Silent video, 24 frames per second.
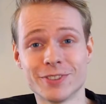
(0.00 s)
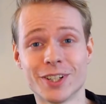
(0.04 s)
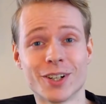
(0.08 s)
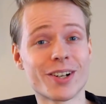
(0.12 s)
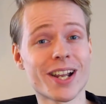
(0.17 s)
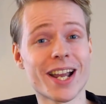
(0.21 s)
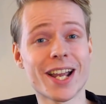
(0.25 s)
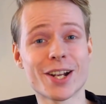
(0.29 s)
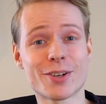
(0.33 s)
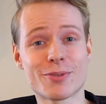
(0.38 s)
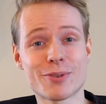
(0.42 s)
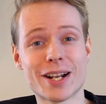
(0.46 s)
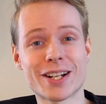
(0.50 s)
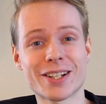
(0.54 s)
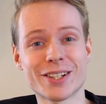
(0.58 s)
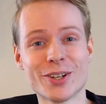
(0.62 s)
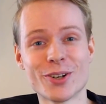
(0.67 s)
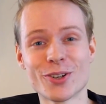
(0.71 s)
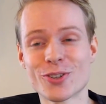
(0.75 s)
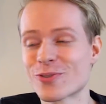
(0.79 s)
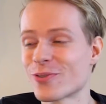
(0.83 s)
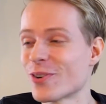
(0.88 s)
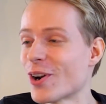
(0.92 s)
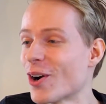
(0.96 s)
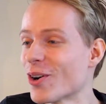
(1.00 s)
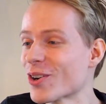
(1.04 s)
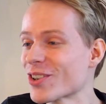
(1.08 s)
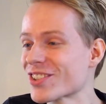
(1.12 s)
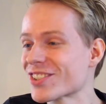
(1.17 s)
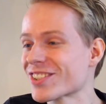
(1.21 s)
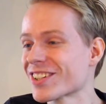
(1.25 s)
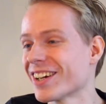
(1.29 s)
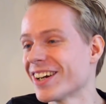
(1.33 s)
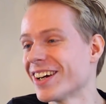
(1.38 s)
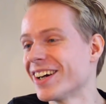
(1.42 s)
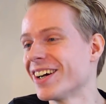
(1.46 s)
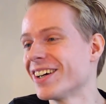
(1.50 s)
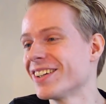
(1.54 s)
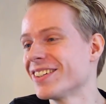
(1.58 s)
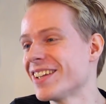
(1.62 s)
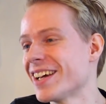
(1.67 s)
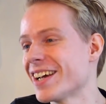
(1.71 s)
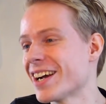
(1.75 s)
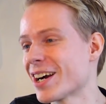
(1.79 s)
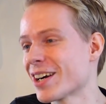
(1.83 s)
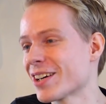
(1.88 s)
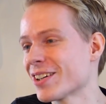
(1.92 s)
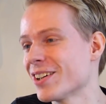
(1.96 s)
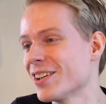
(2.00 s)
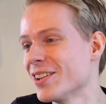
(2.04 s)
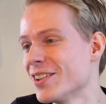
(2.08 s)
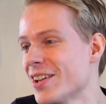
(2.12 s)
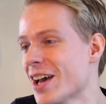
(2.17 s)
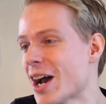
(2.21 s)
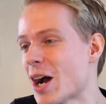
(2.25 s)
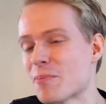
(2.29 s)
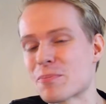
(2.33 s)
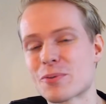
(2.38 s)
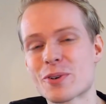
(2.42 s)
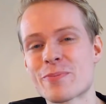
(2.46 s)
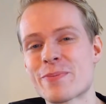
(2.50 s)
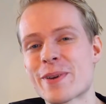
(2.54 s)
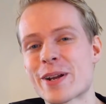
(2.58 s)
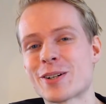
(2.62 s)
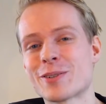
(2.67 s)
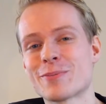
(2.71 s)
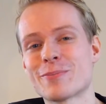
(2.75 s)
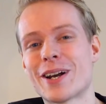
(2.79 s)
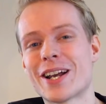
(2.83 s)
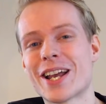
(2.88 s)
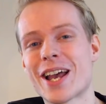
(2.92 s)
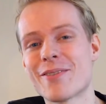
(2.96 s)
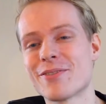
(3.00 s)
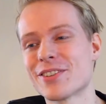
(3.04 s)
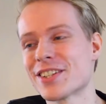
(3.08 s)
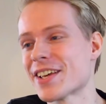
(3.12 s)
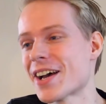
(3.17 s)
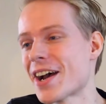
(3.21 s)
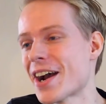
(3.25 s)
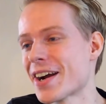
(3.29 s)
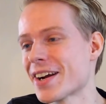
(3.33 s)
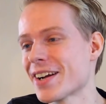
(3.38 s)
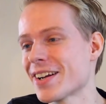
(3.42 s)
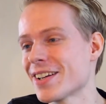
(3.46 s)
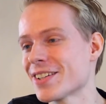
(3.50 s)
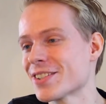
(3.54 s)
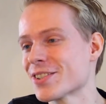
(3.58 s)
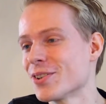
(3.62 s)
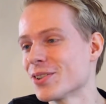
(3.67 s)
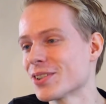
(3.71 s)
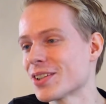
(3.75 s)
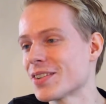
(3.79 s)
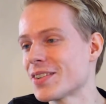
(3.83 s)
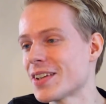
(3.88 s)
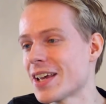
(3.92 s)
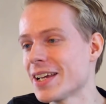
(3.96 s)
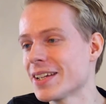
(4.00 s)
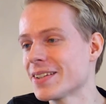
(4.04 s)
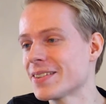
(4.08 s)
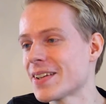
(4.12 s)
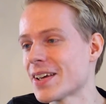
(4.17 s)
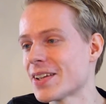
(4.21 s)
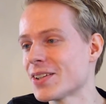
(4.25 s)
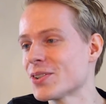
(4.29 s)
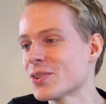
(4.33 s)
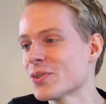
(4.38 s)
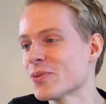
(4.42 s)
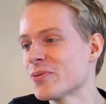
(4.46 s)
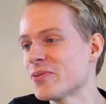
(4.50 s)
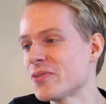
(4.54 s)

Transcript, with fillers: Okay, great news, folks. Uh, they are now preparing my avatar. It's going to take ten to